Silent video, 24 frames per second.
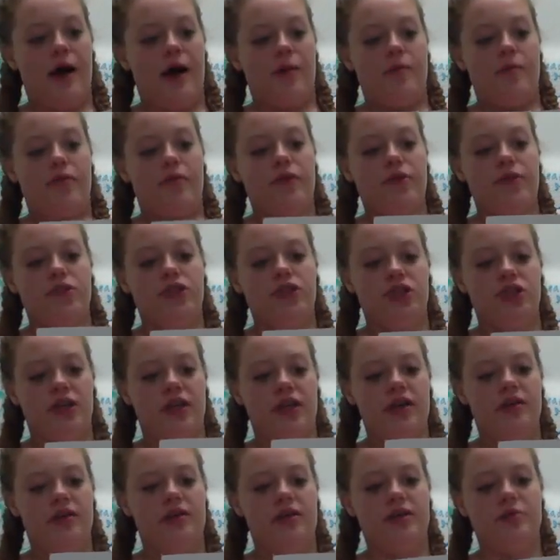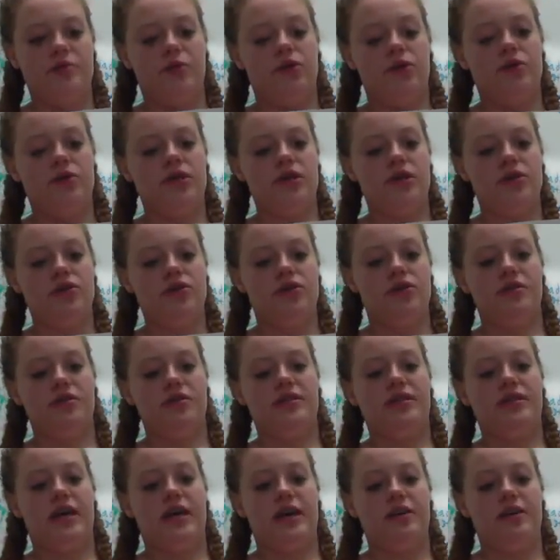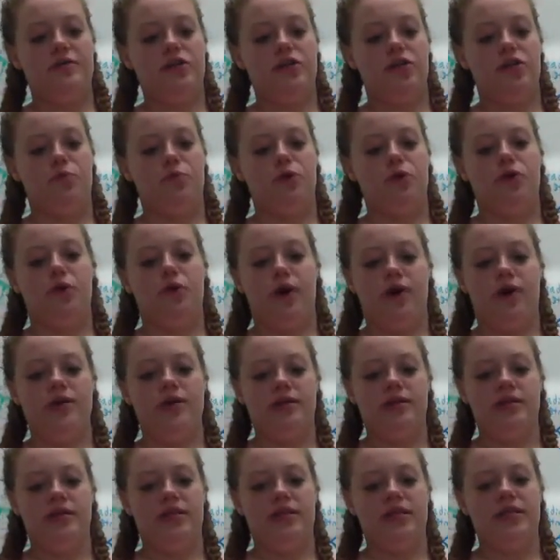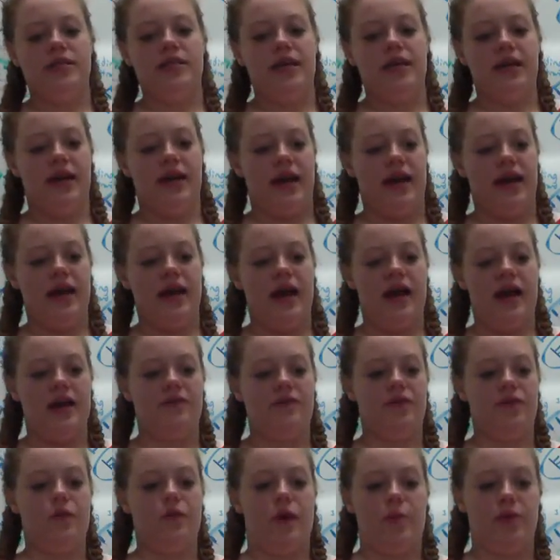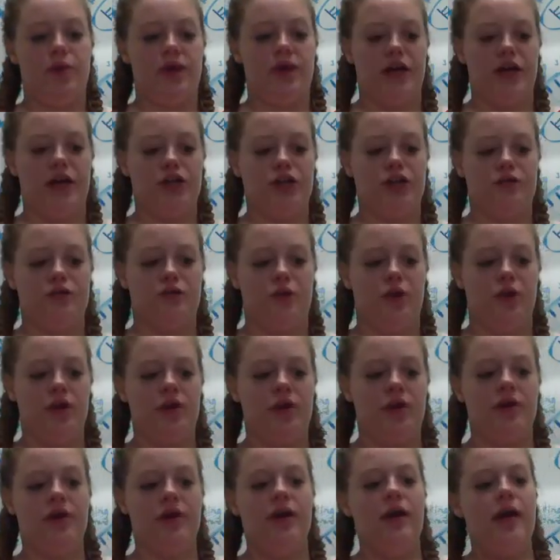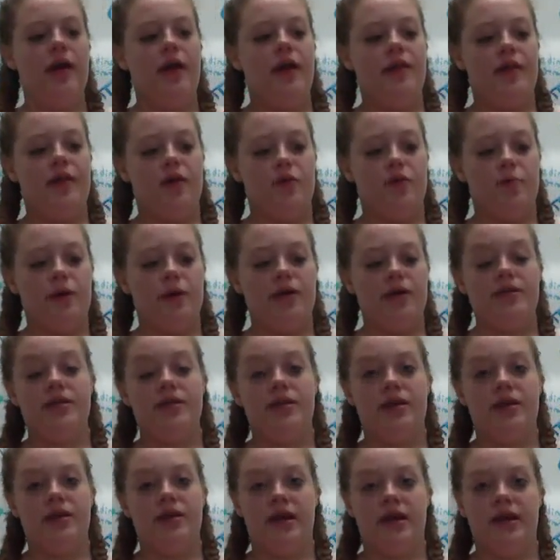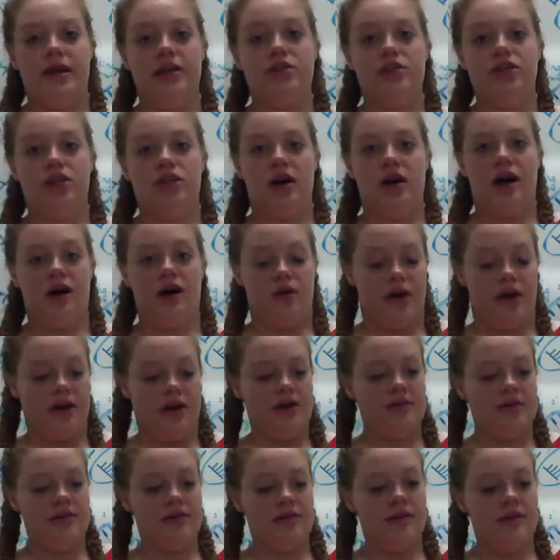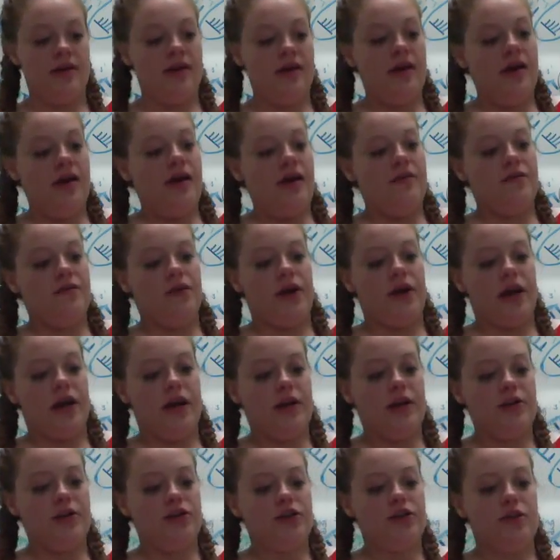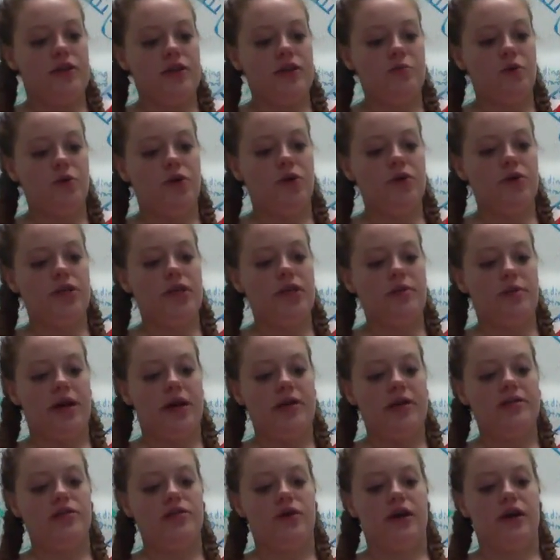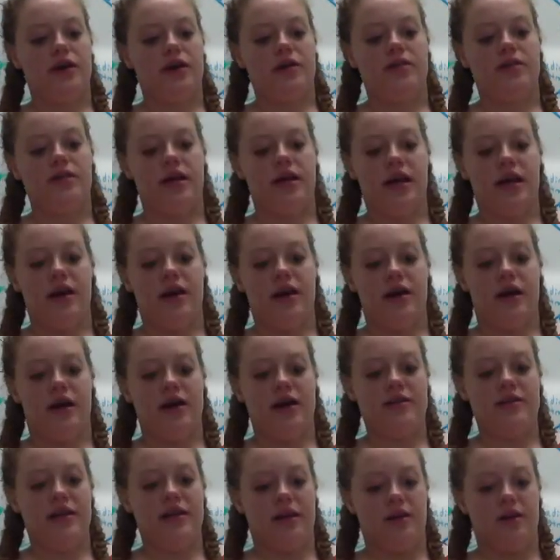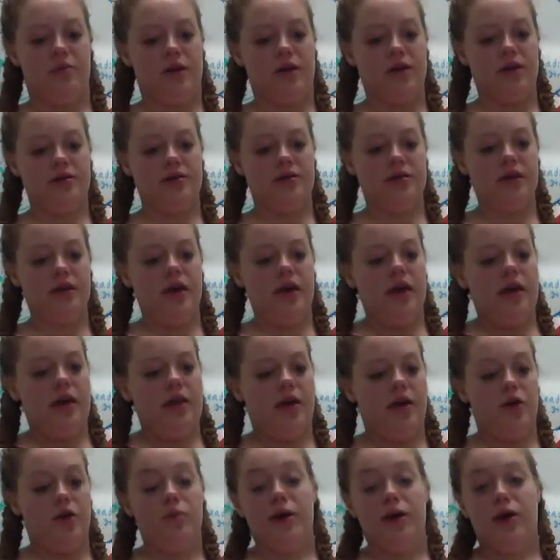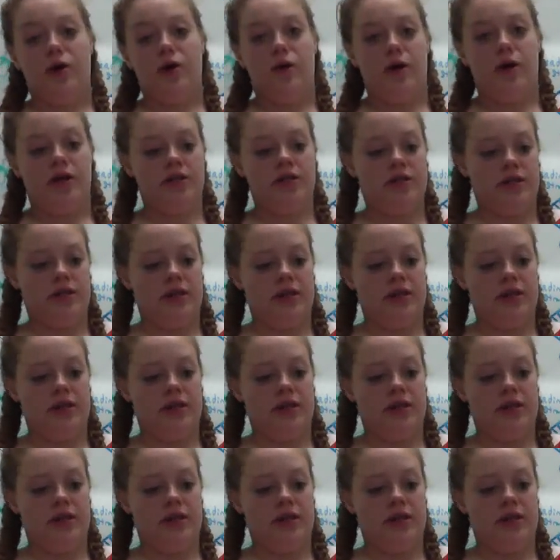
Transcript: For G, this protein introduces negative supercoils into the DNA ahead of the replication fork. That would be DNA gyrase. For H, this protein binds directly to the ARS elements. That would be ORC.